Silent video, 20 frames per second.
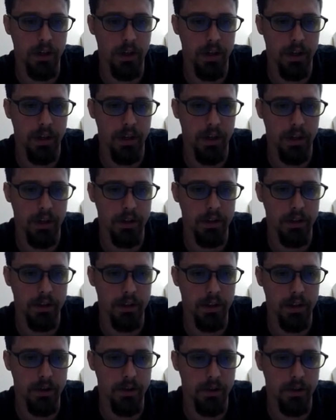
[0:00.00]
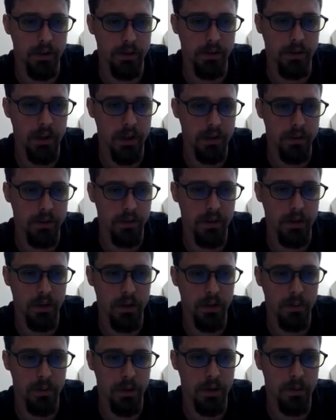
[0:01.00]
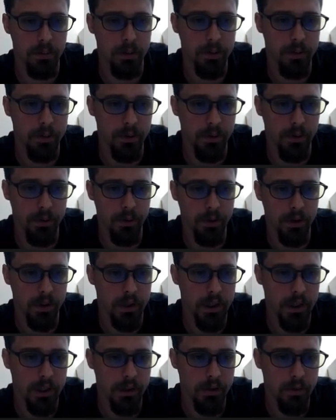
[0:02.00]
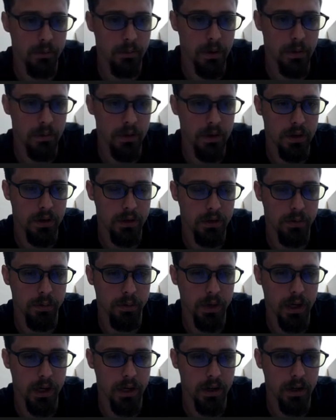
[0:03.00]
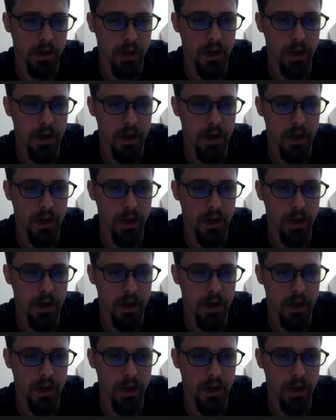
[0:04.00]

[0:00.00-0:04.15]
and then later this knight is going to come up. You look at maybe this break.